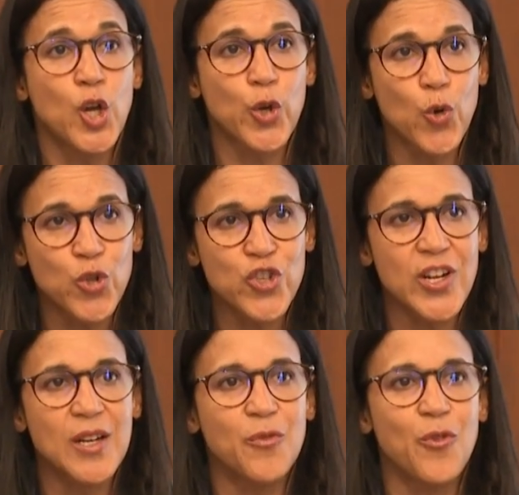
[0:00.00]

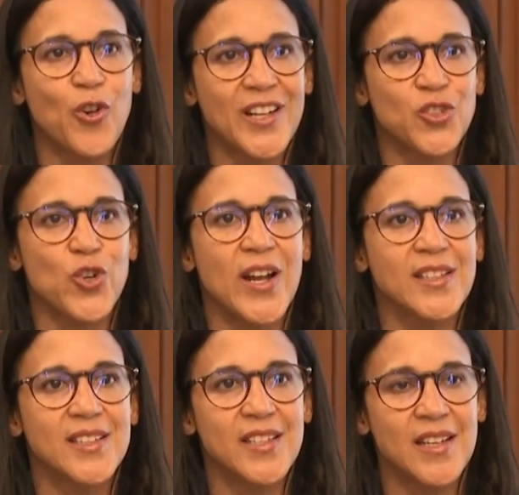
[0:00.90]
crucial for
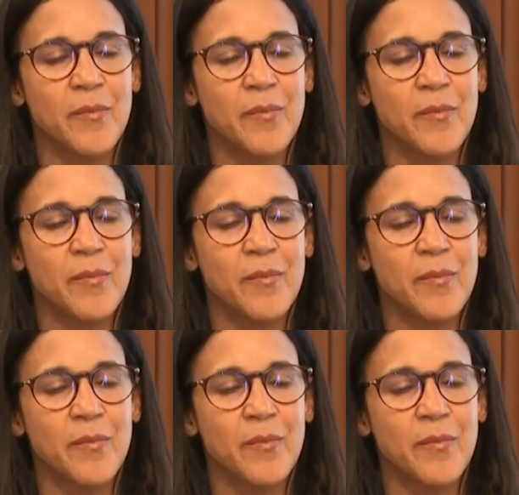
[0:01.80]
attracting,